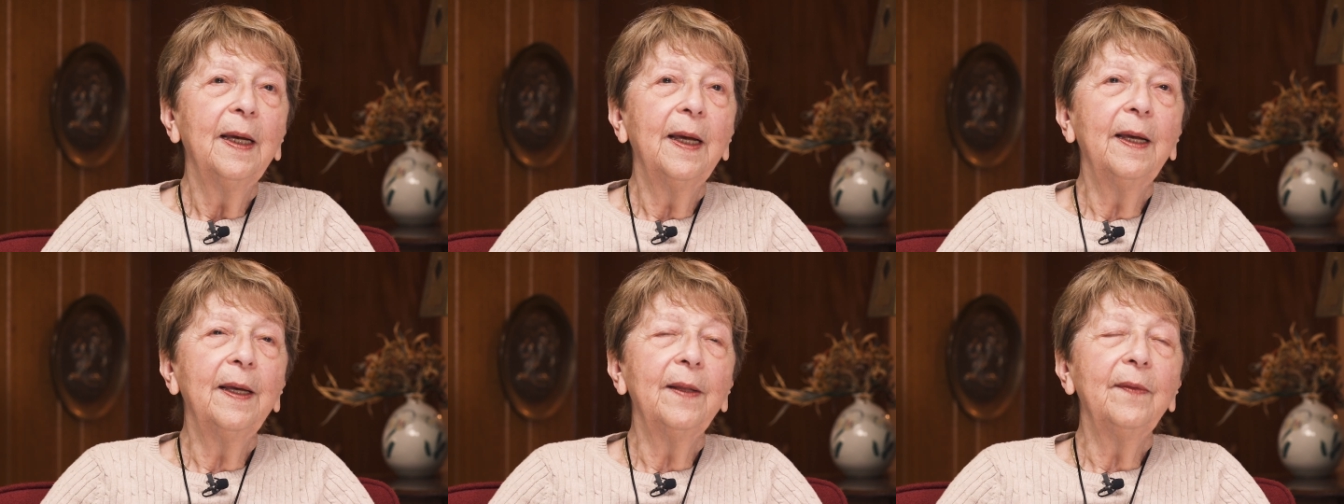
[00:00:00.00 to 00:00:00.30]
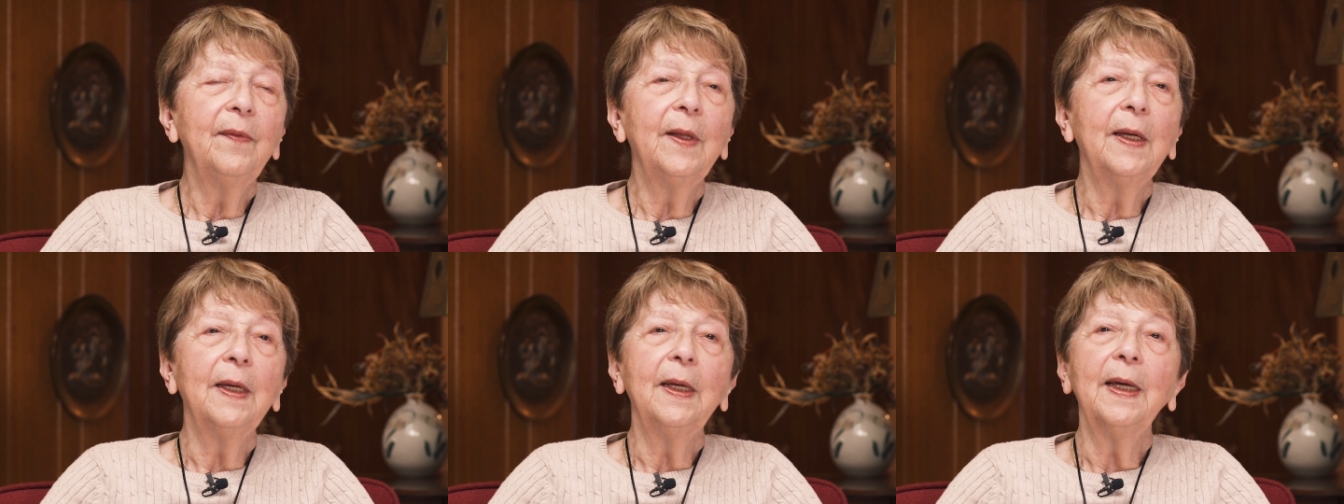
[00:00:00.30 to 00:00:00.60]

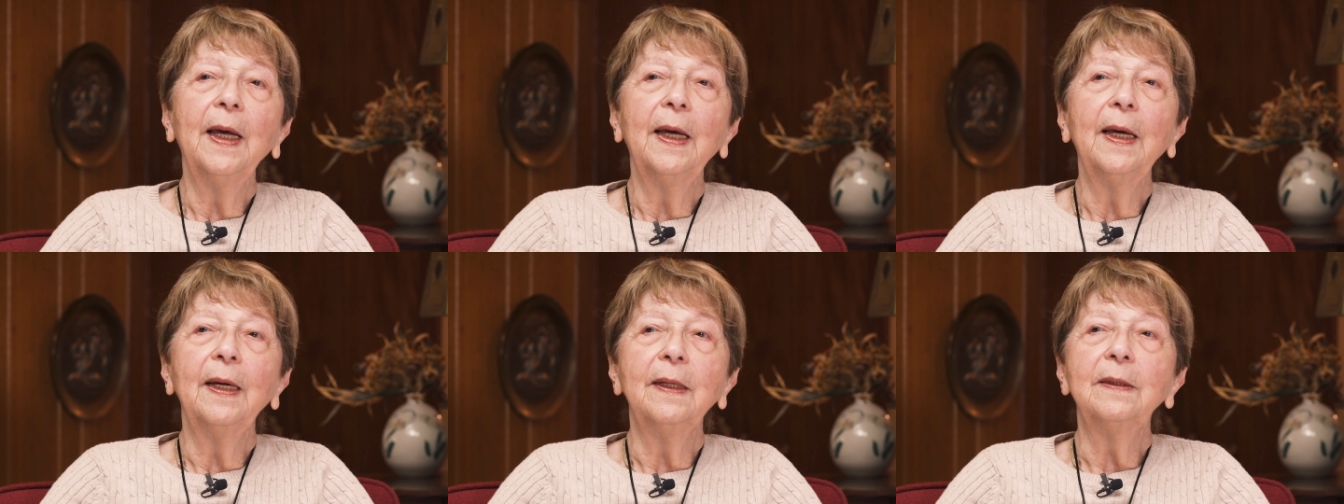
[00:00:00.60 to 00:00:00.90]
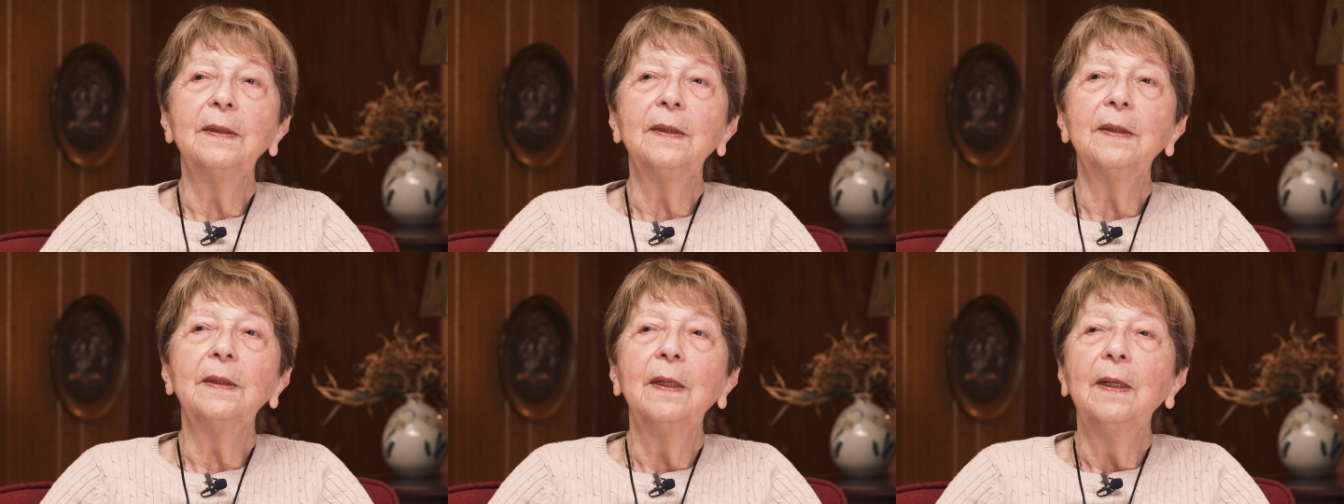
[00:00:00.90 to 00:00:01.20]
and they had
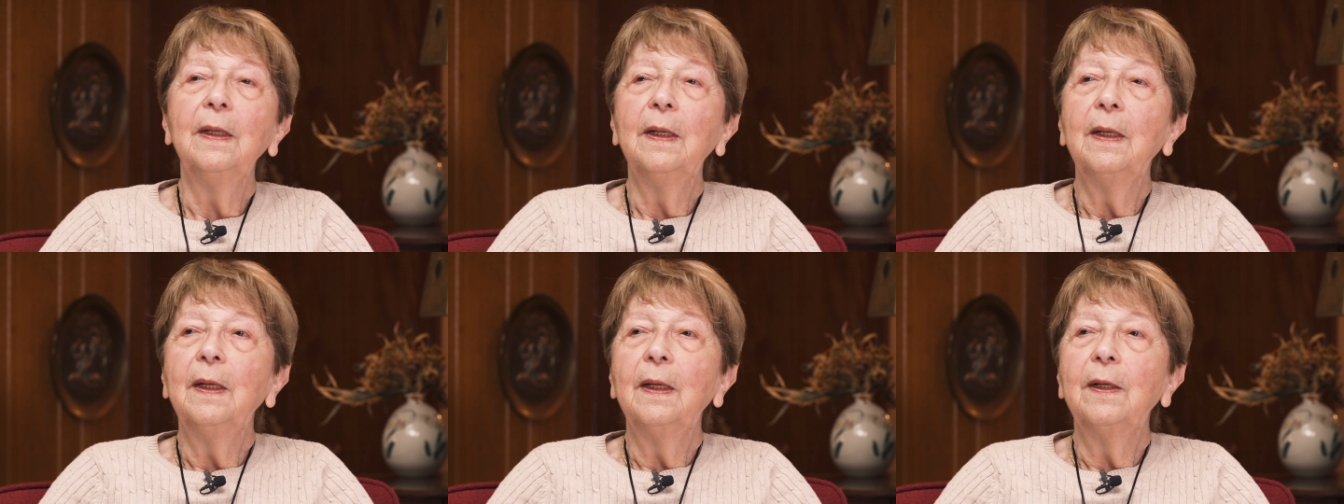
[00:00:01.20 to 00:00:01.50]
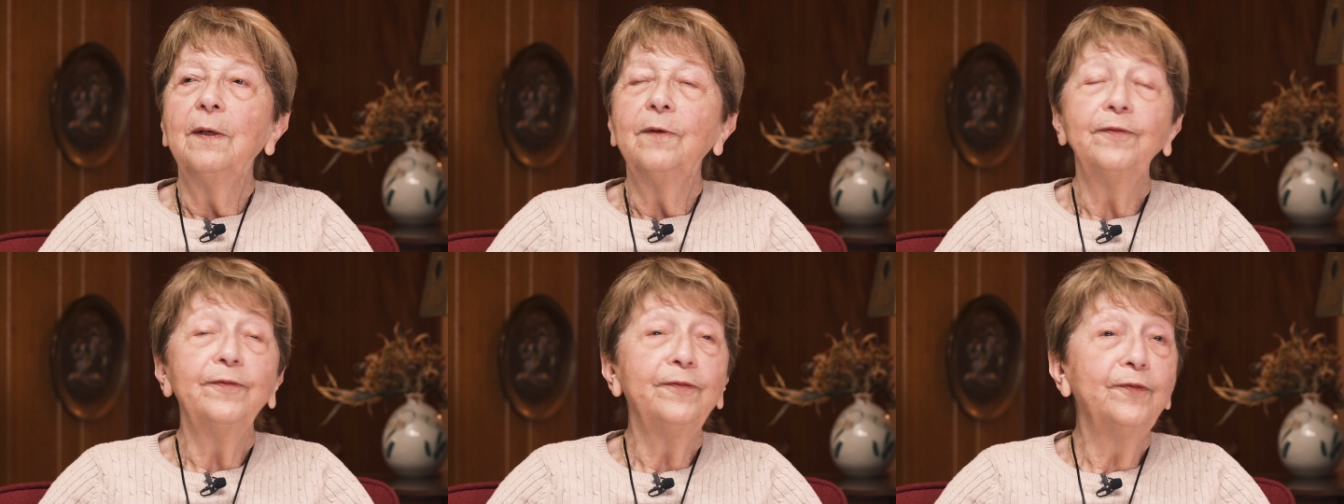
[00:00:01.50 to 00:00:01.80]

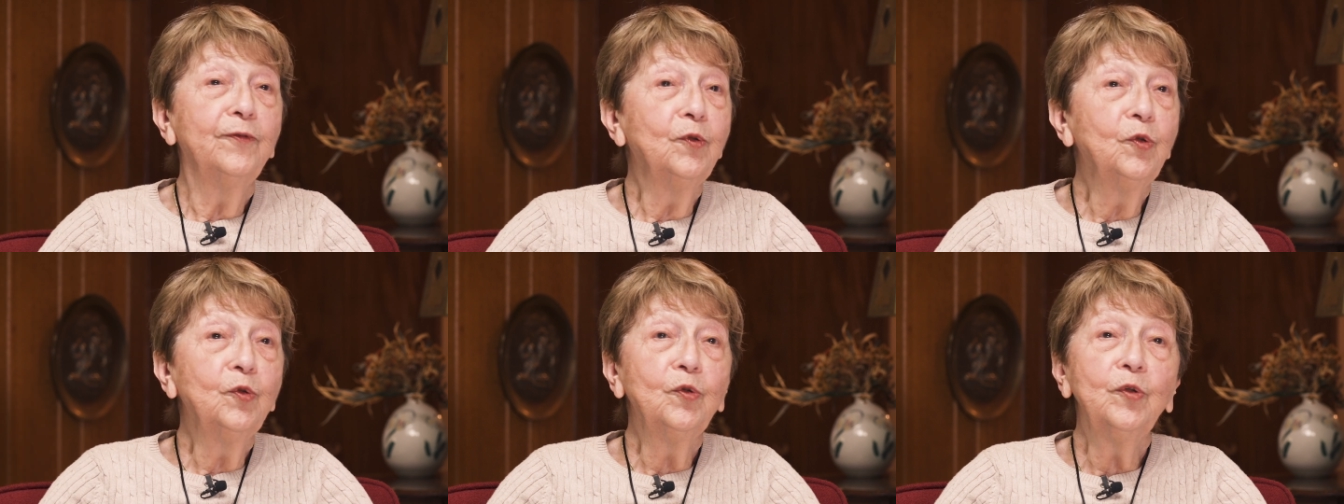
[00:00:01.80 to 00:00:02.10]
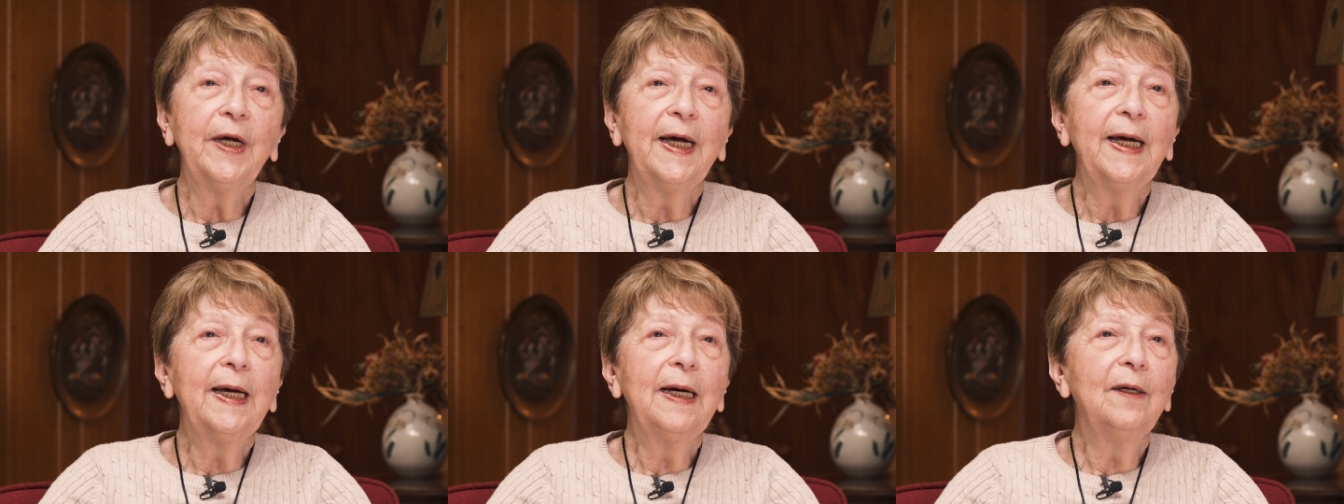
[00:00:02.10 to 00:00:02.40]

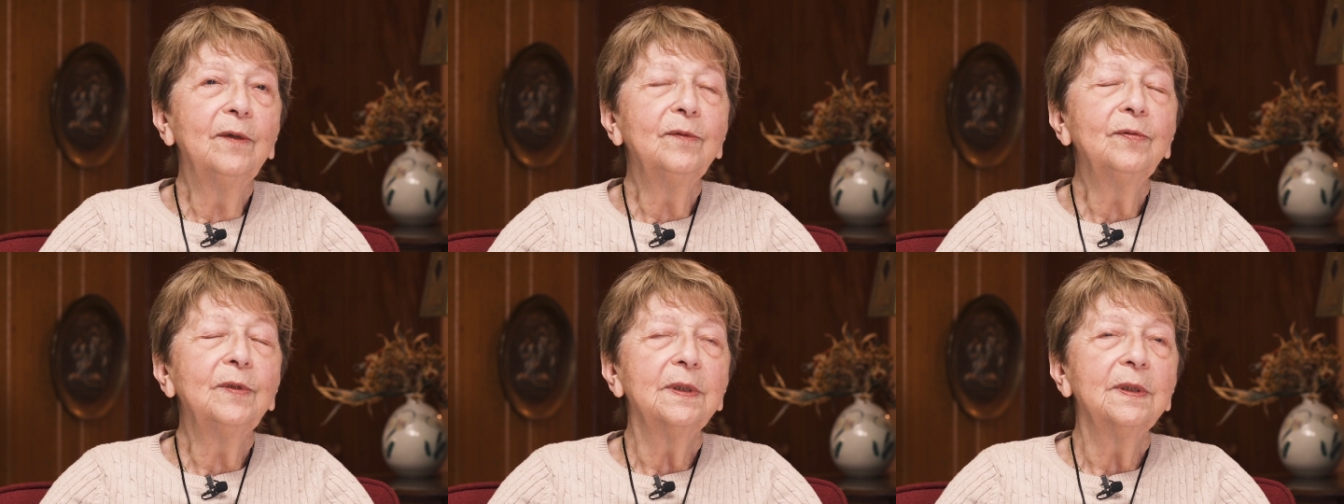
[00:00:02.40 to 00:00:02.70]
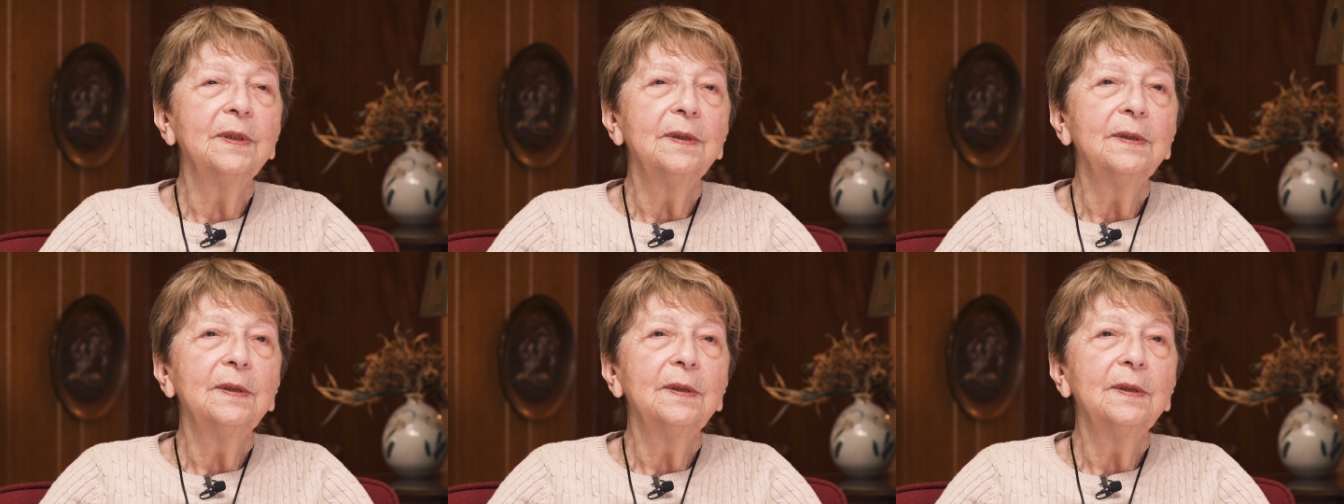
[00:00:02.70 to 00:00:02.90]
food out.